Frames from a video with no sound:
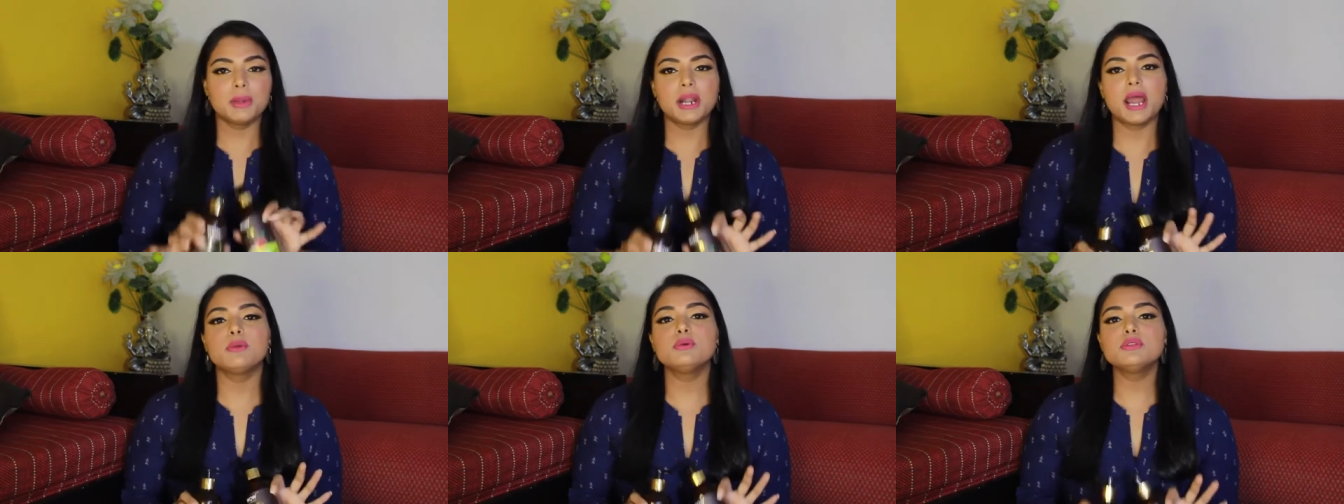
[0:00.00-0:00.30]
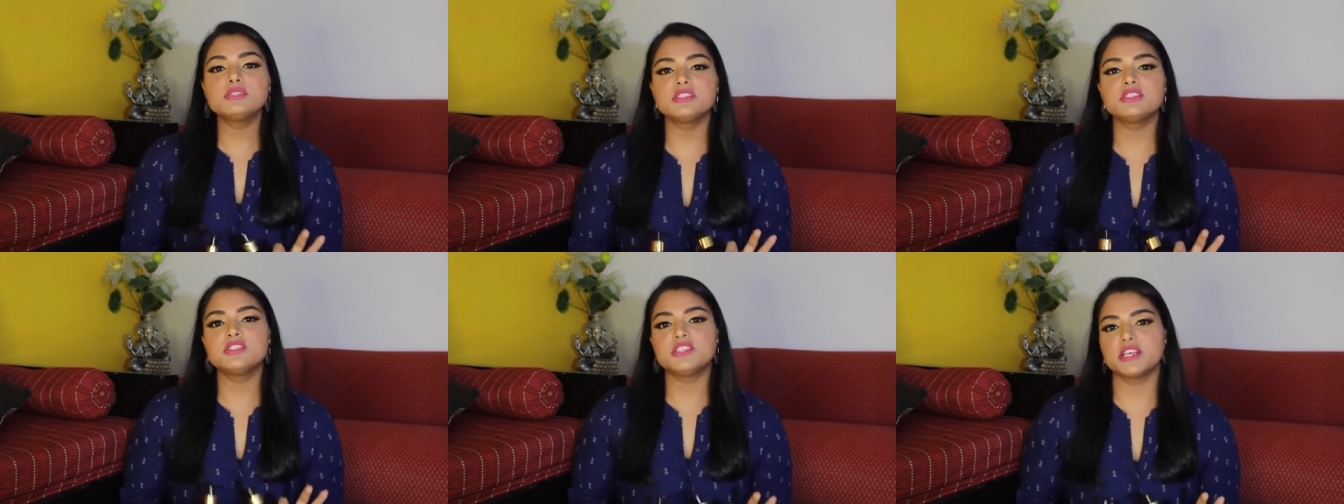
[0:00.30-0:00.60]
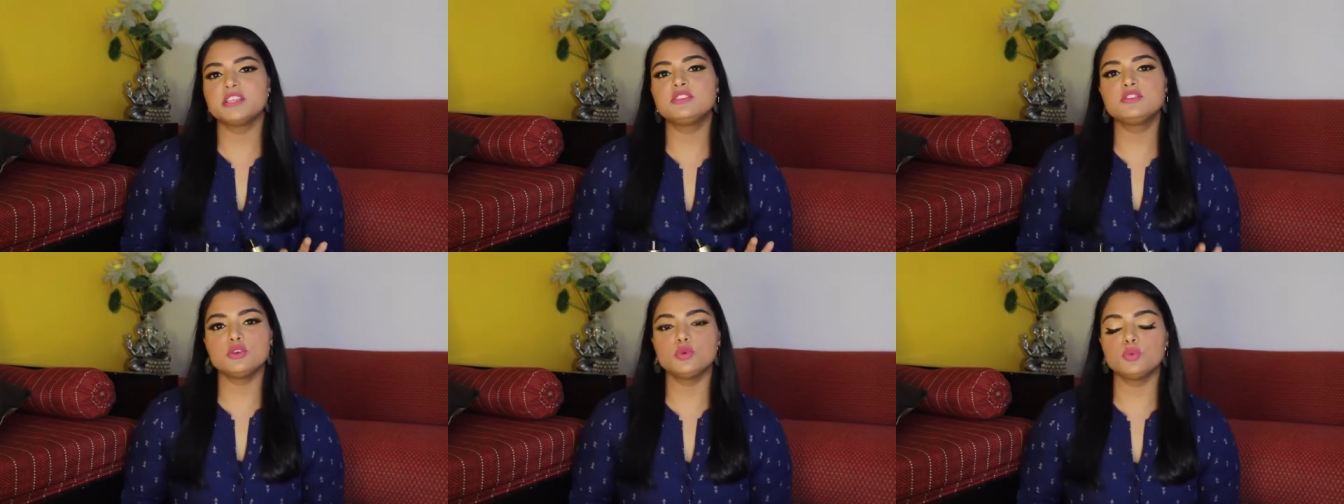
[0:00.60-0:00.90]
But I would
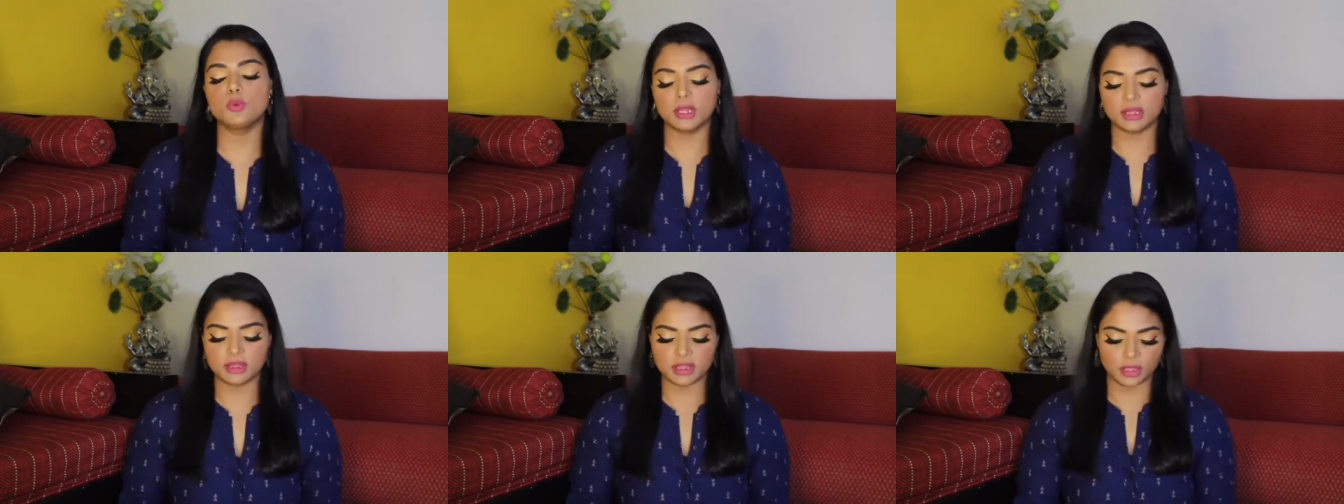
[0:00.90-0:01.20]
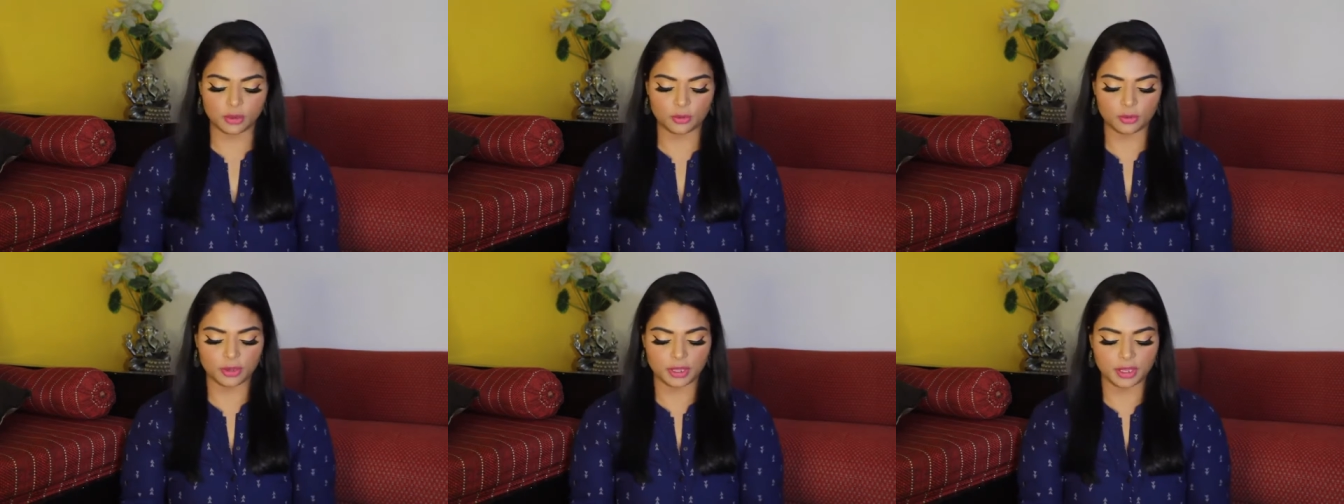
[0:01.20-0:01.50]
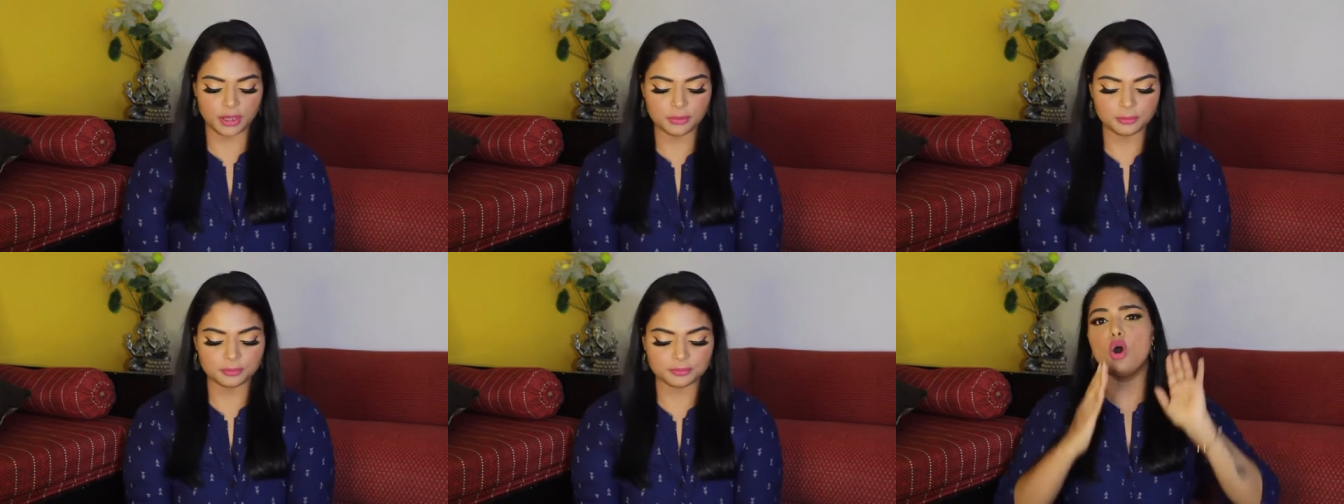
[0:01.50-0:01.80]
suggest you one thing,
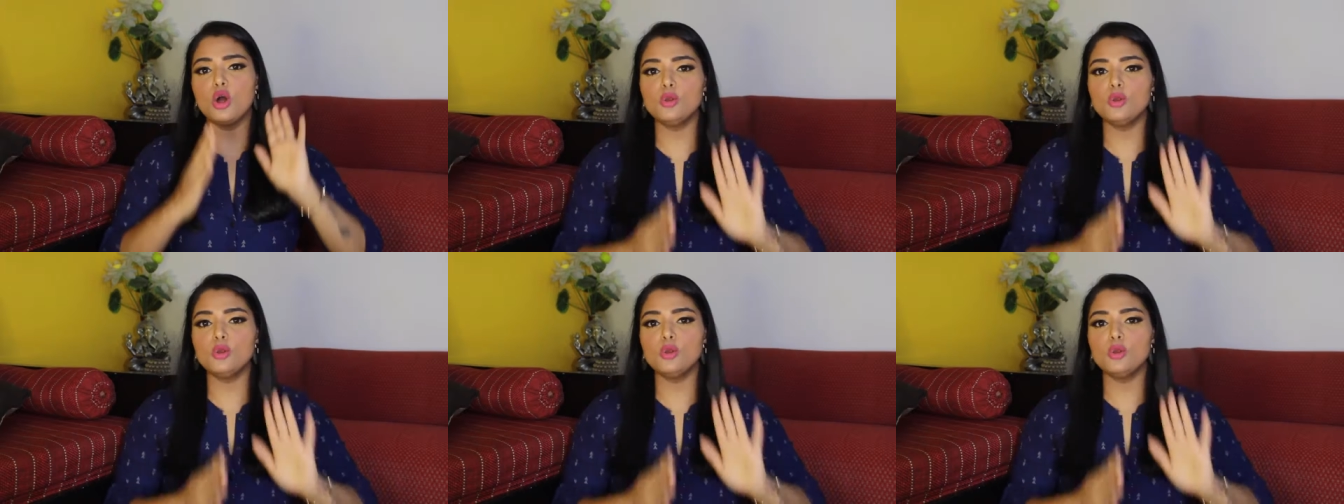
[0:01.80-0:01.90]
okay?